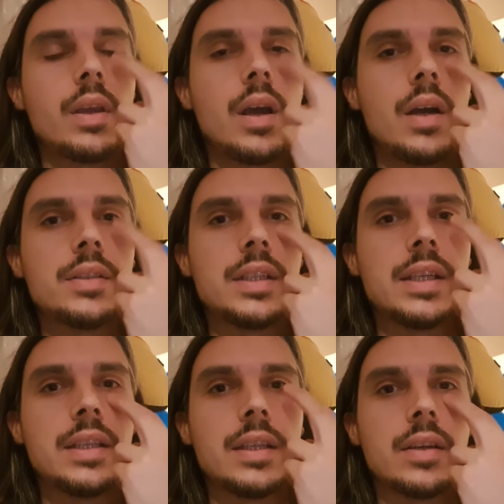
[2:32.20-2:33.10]

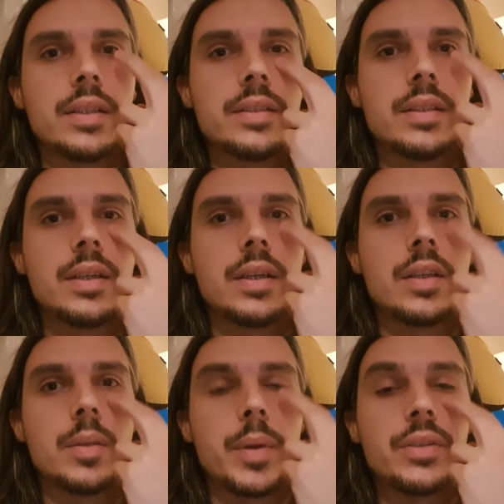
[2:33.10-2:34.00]
Underneath the eye,
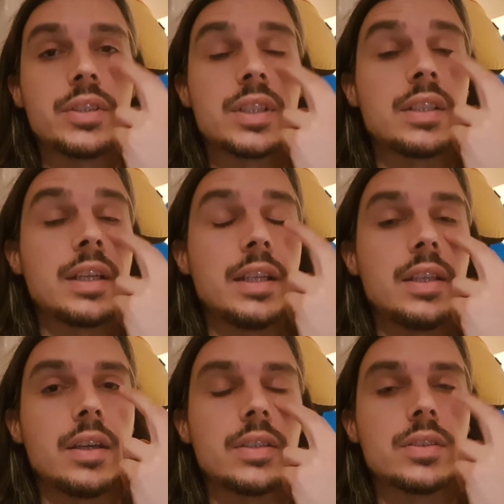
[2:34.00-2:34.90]
the bone just underneath the
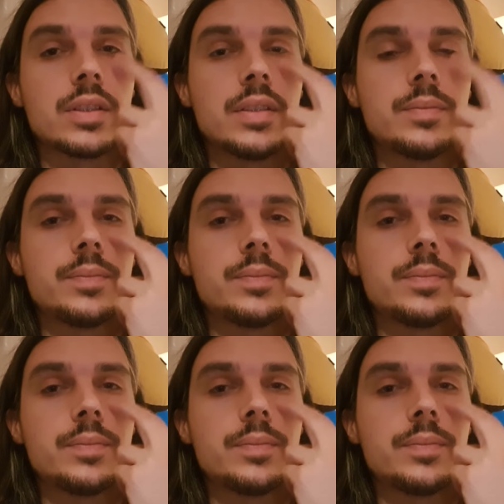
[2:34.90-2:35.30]
eye socket.